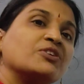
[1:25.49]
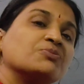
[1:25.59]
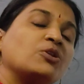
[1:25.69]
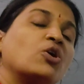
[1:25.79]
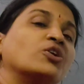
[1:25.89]

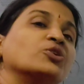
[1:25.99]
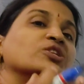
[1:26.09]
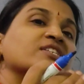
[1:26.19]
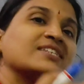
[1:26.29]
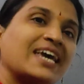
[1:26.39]
belong to
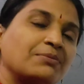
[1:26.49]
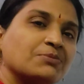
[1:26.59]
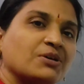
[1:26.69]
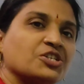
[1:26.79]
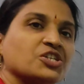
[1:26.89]
the same
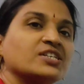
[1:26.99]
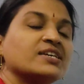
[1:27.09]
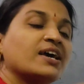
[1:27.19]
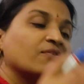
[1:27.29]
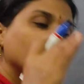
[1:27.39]
species
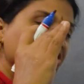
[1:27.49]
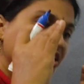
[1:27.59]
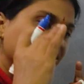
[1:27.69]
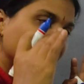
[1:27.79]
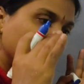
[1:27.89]
which are
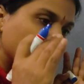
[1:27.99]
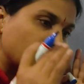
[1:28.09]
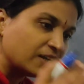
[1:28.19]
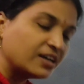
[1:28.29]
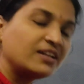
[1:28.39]
living in a
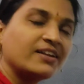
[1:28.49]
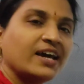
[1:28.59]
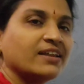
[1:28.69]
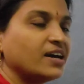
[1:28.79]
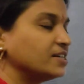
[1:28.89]
particular
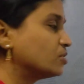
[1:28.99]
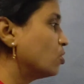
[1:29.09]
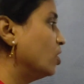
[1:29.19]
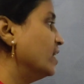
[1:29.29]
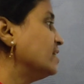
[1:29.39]
area is
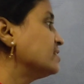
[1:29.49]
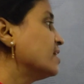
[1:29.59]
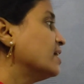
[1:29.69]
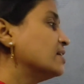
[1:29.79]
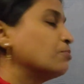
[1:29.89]
called as
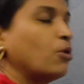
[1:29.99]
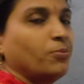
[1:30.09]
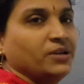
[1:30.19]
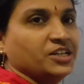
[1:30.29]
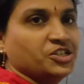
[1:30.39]

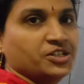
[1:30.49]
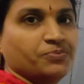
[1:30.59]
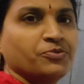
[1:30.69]
population,